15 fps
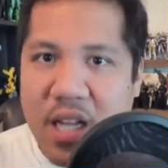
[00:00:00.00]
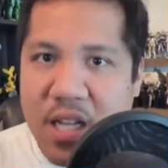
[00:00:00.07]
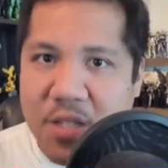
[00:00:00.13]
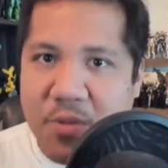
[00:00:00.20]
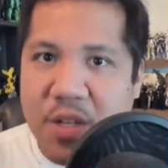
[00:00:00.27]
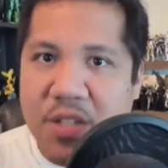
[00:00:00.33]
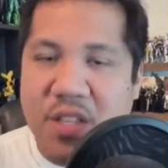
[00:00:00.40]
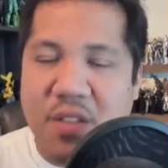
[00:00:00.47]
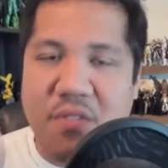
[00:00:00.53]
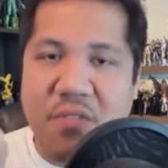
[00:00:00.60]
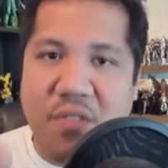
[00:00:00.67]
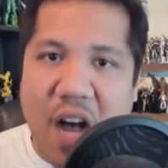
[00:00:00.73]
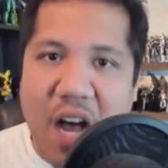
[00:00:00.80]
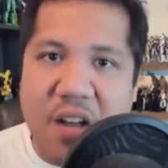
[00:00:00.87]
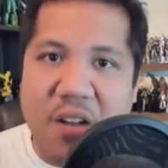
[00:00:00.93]
as well as the
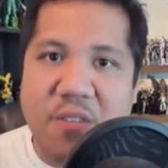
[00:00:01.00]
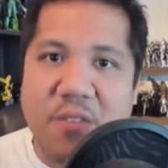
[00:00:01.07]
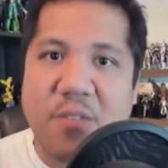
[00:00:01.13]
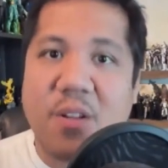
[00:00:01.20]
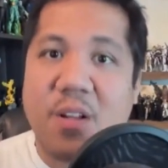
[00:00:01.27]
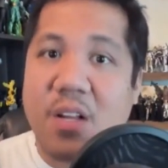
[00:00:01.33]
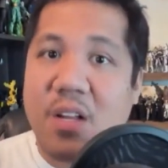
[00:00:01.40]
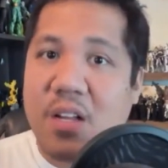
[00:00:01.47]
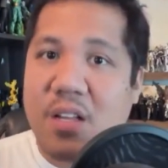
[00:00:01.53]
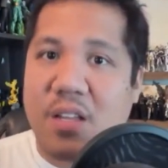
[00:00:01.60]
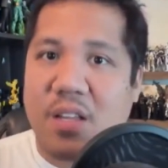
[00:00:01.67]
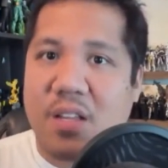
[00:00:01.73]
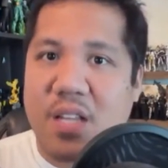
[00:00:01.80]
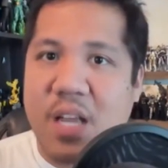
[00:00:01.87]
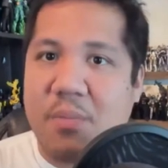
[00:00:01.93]
file,
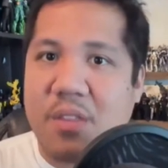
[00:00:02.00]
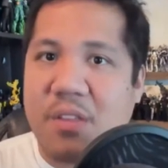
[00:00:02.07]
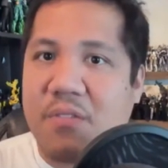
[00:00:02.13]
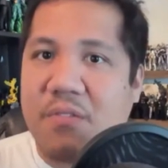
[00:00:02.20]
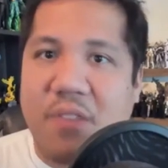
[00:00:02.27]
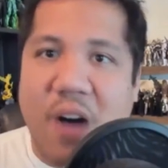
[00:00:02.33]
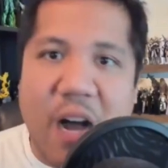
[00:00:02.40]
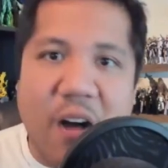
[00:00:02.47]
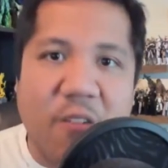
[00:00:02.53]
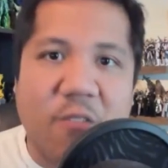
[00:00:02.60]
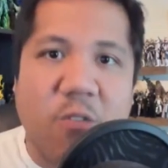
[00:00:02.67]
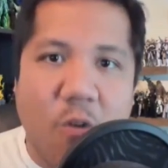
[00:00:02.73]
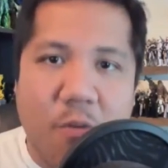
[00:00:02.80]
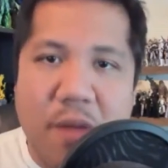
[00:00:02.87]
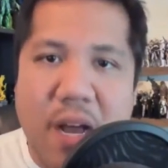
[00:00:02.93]
the name of the file
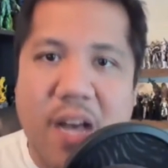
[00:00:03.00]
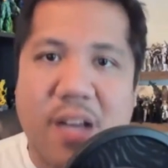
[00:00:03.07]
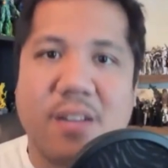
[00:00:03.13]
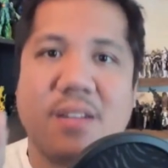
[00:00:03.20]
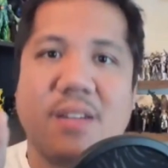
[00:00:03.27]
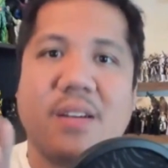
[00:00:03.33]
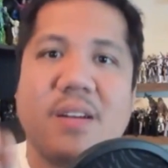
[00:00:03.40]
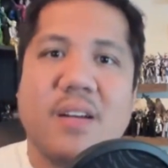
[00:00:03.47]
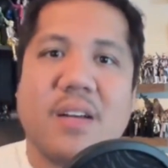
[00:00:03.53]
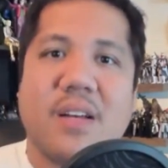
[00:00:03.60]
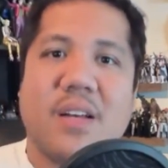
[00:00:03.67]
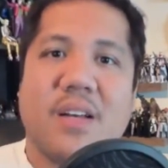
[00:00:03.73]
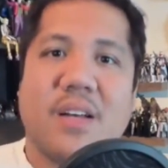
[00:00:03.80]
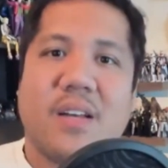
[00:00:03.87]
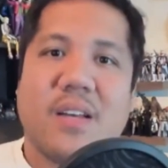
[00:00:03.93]
format.
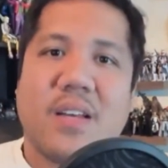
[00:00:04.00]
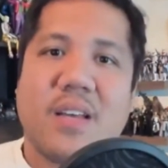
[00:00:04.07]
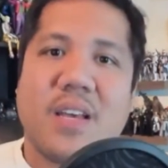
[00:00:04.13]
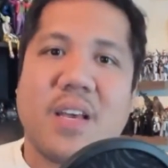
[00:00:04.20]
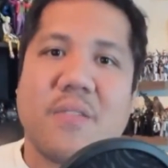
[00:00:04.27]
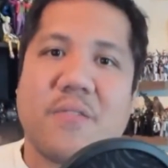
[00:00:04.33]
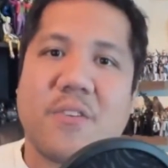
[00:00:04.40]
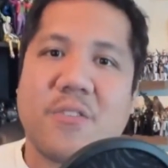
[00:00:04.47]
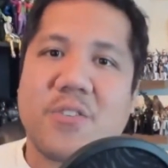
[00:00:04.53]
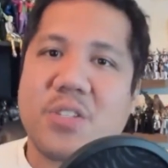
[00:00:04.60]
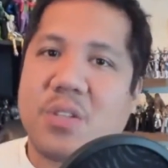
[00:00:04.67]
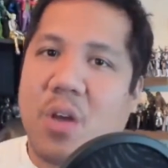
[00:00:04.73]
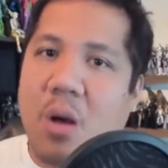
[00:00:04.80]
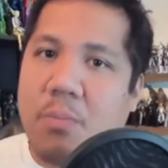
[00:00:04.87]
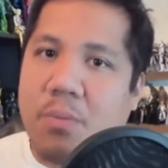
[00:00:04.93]
If you're
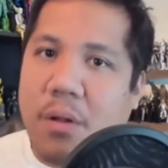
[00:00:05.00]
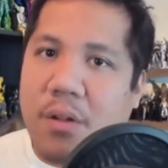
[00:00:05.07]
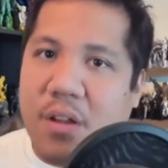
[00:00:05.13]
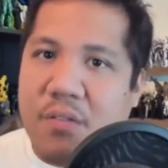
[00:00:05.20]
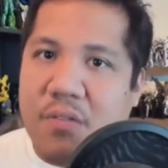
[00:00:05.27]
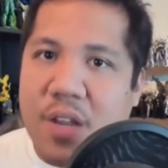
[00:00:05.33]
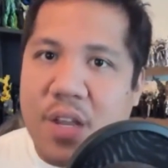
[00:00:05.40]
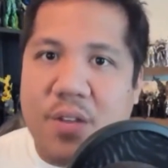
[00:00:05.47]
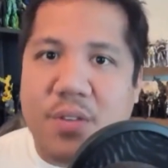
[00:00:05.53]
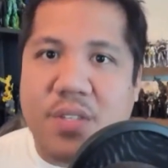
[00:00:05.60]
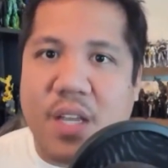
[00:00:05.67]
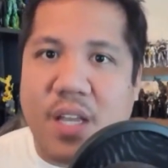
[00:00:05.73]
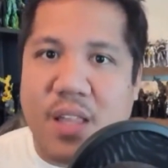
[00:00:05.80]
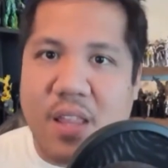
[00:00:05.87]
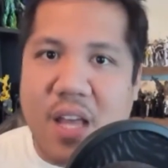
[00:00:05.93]
just uploading videos
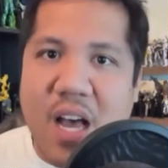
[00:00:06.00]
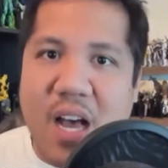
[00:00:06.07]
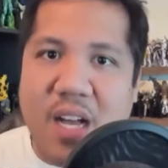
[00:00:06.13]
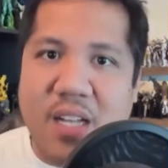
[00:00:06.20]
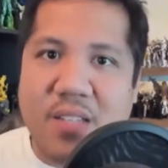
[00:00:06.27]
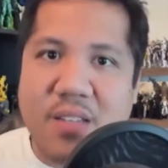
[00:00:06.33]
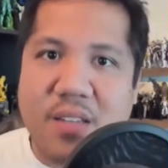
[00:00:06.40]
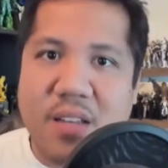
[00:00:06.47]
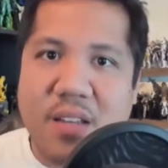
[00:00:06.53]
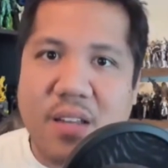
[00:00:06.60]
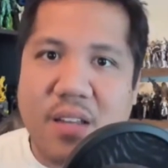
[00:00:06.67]
like that,